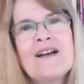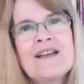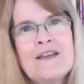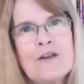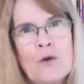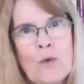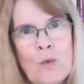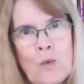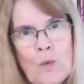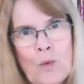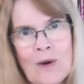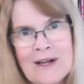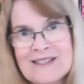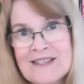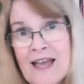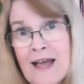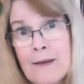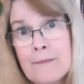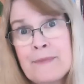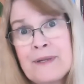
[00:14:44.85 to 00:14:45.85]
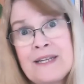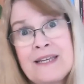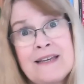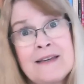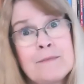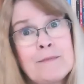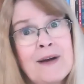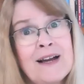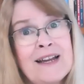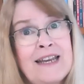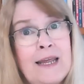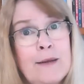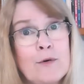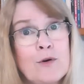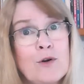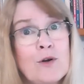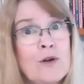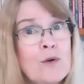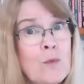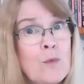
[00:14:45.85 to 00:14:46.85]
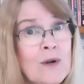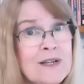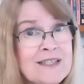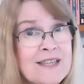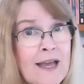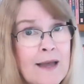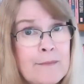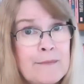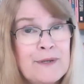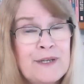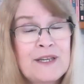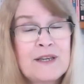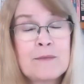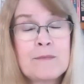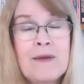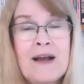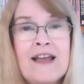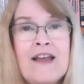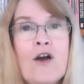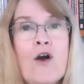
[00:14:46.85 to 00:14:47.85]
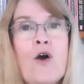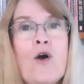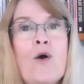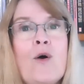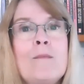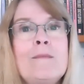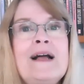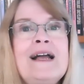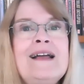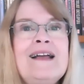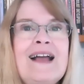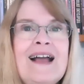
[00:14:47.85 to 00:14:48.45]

you know, what's happening in my neighborhood, what's happening in my home,